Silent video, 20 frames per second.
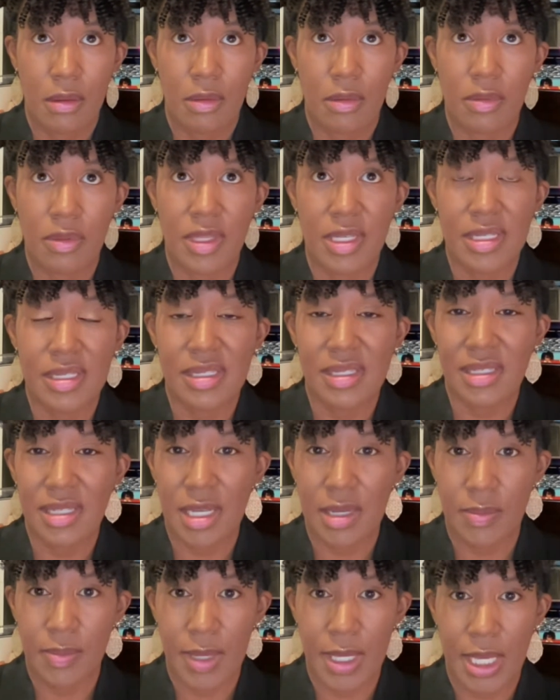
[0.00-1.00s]
this
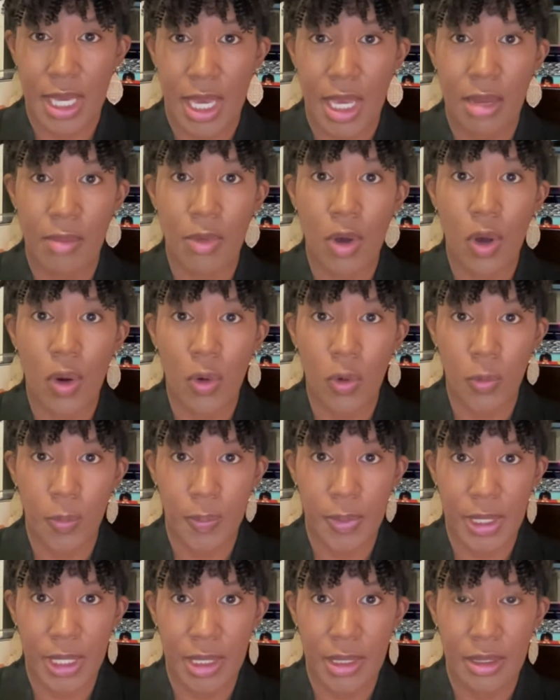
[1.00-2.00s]
seat became
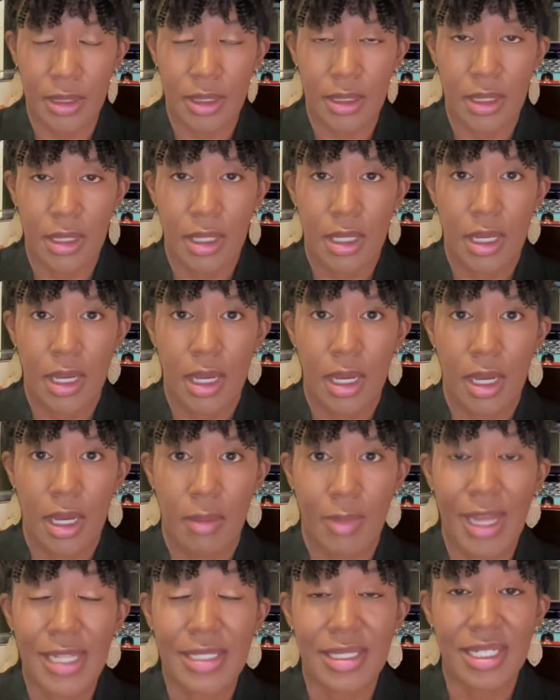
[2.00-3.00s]
open,
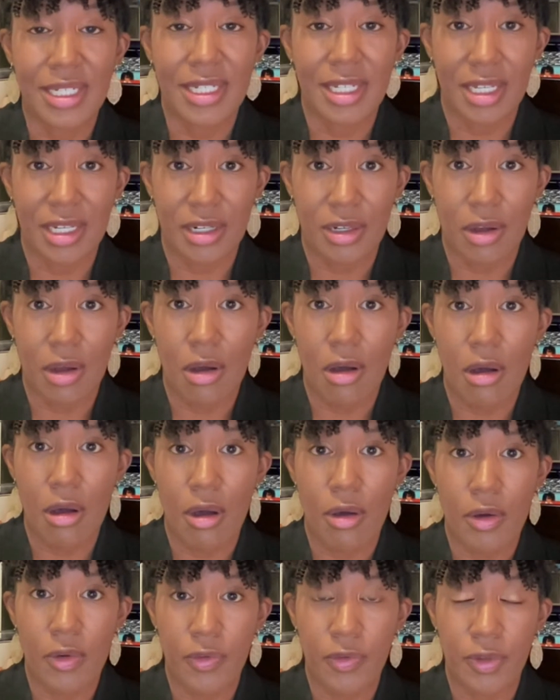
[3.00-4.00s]
I did get a
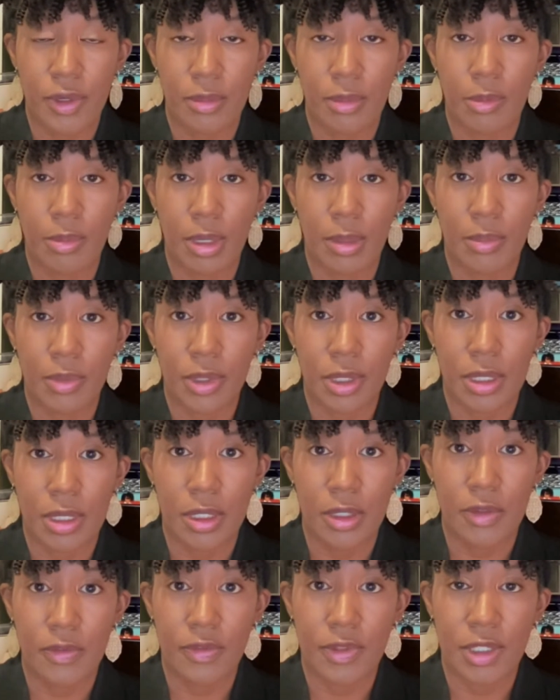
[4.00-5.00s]
call from a member
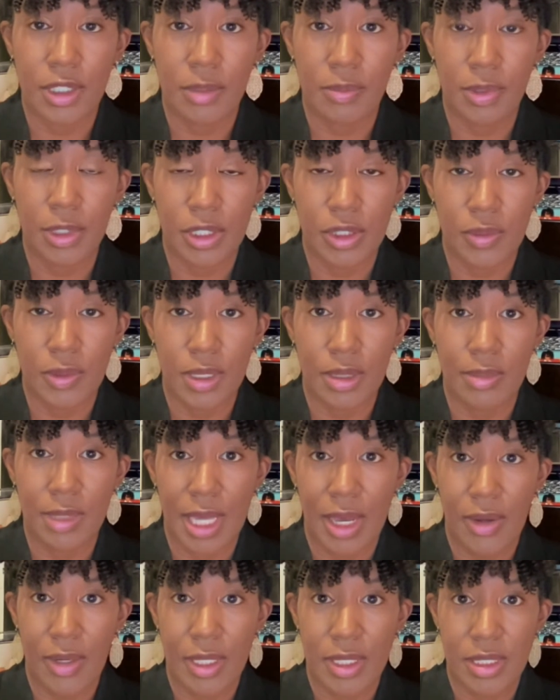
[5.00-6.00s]
of the Prince William
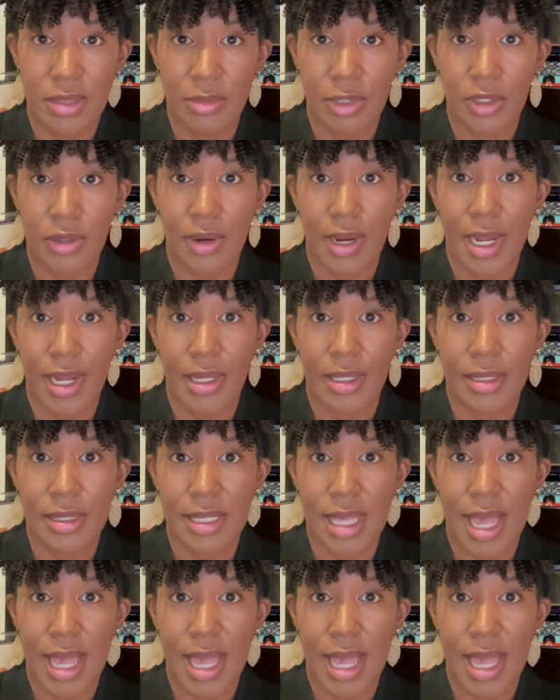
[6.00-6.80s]
County Democrats